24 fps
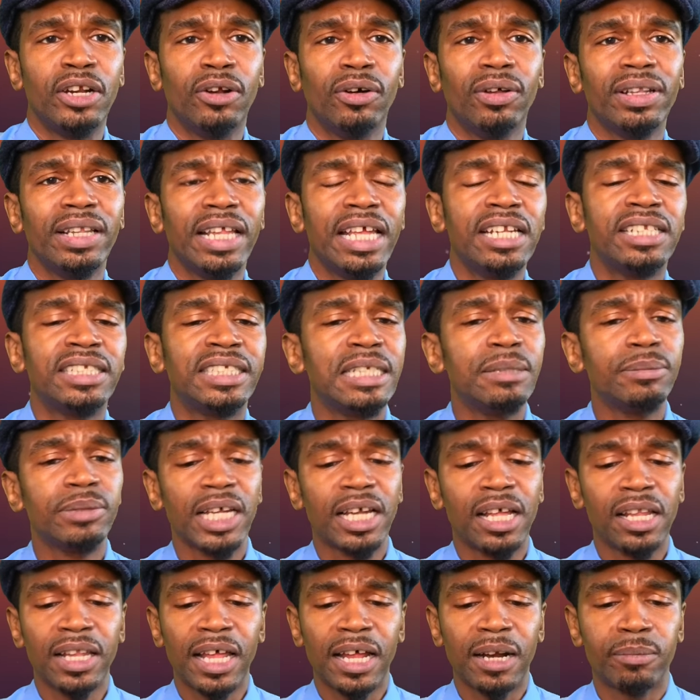You know, it seems
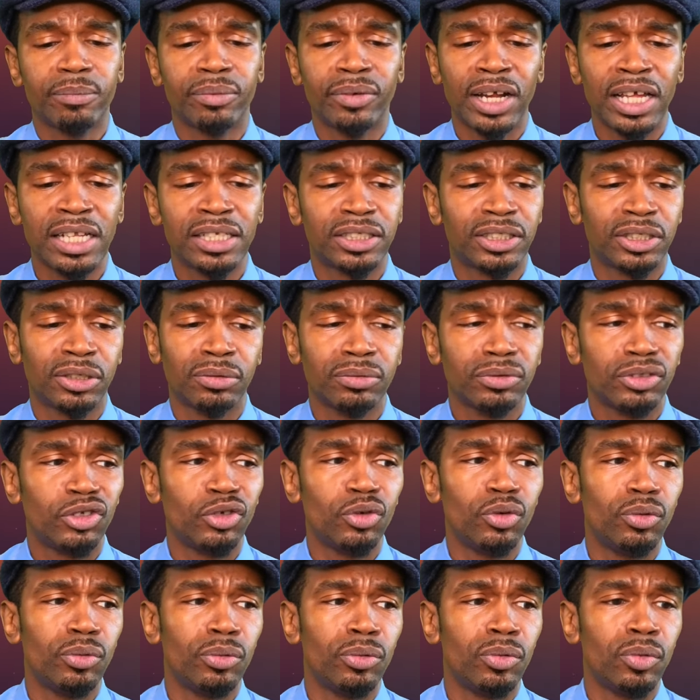like a lot of brands don't
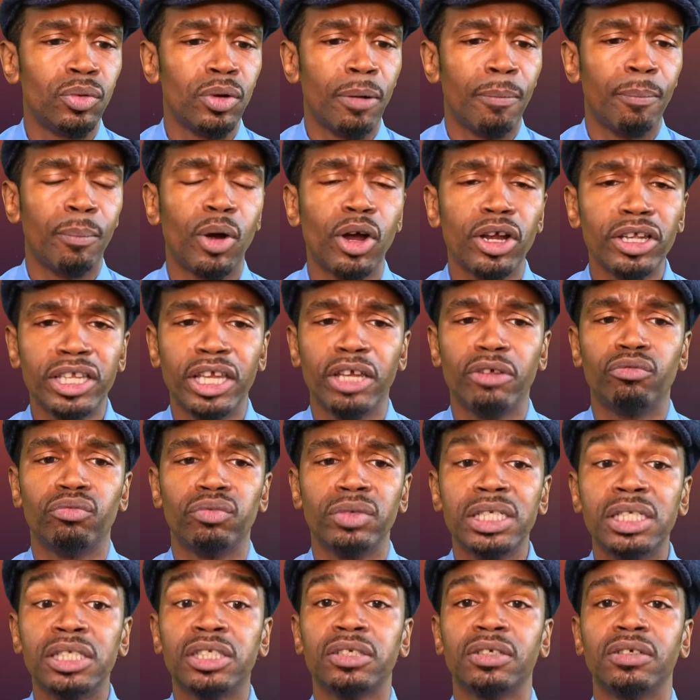do market
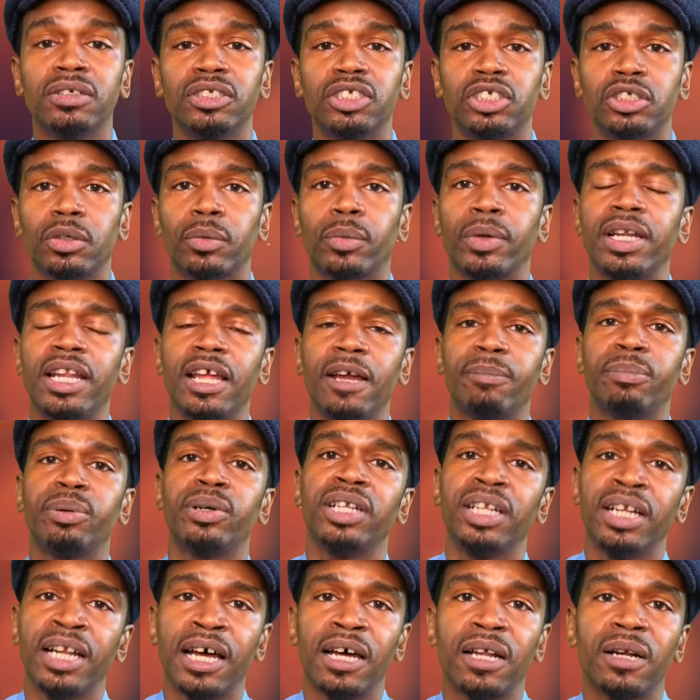research when they're
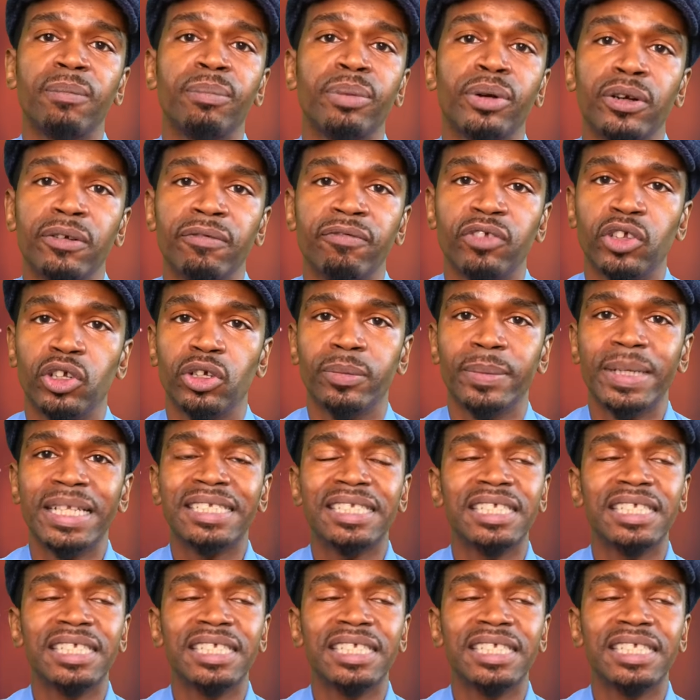putting out a perfume.